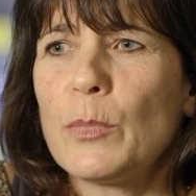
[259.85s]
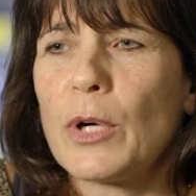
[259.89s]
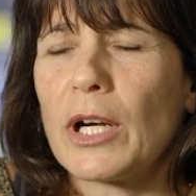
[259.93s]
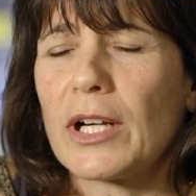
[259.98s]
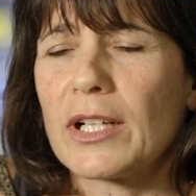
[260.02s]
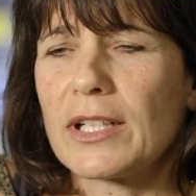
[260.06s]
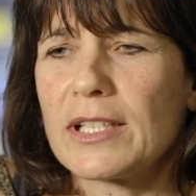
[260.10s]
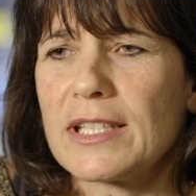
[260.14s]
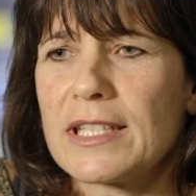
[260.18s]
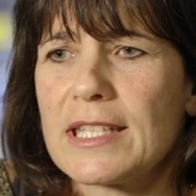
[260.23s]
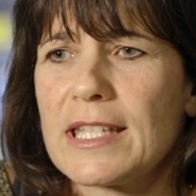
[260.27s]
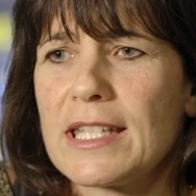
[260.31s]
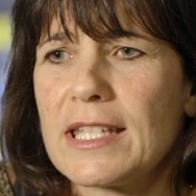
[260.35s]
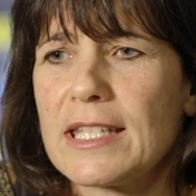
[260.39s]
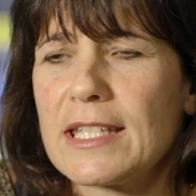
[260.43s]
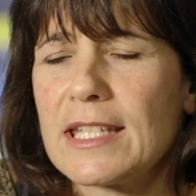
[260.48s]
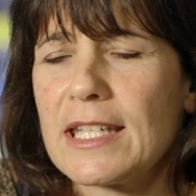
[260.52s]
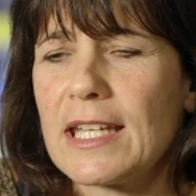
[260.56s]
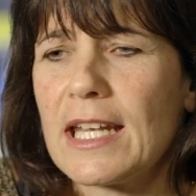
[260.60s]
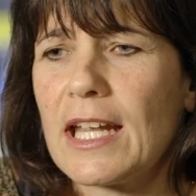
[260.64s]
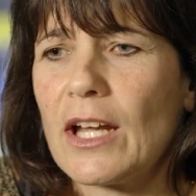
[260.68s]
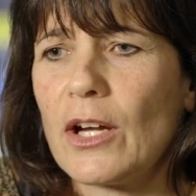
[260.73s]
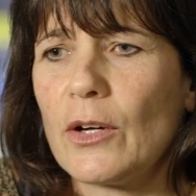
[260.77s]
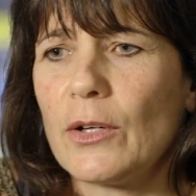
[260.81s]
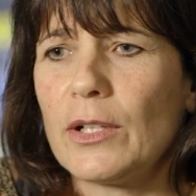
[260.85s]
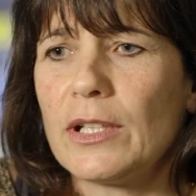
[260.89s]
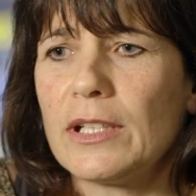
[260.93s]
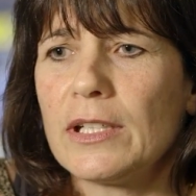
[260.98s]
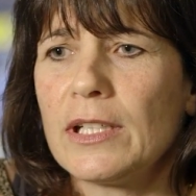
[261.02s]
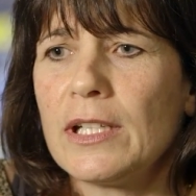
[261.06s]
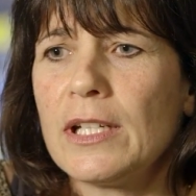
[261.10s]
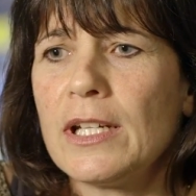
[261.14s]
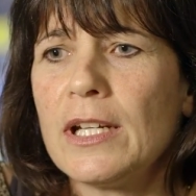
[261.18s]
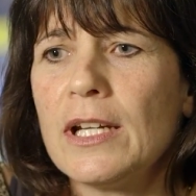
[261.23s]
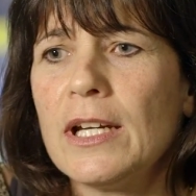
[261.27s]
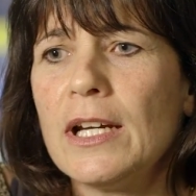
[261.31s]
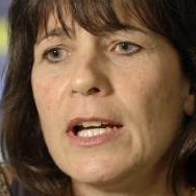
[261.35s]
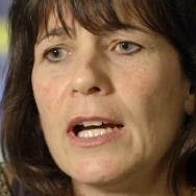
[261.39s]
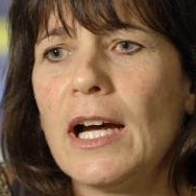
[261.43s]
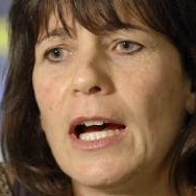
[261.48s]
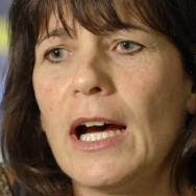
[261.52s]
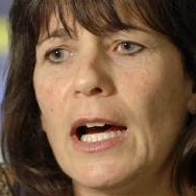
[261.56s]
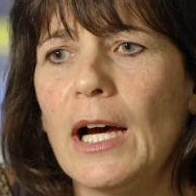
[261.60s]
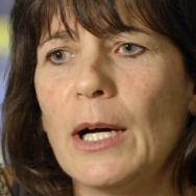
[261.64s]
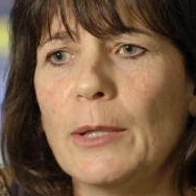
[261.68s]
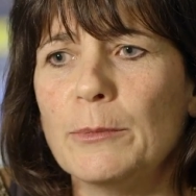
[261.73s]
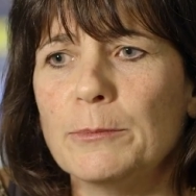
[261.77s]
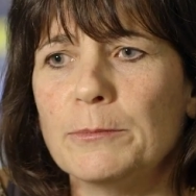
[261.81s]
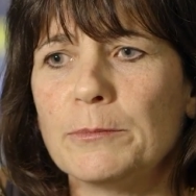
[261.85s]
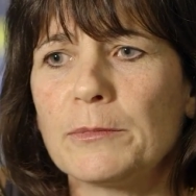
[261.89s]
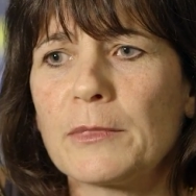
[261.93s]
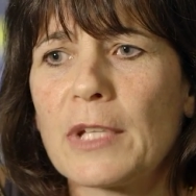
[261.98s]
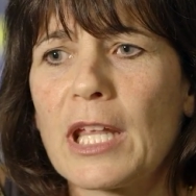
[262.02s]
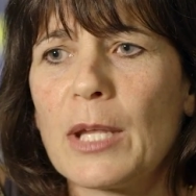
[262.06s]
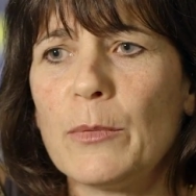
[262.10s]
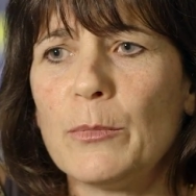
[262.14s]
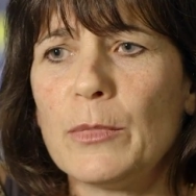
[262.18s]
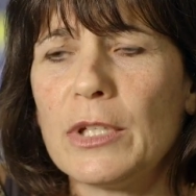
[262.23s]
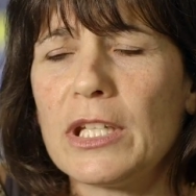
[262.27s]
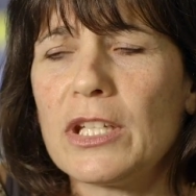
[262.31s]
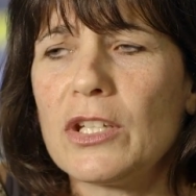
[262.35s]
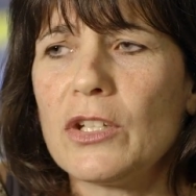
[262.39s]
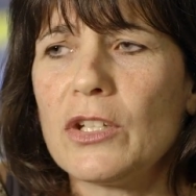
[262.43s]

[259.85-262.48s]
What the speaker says: Parkinson's and how it can be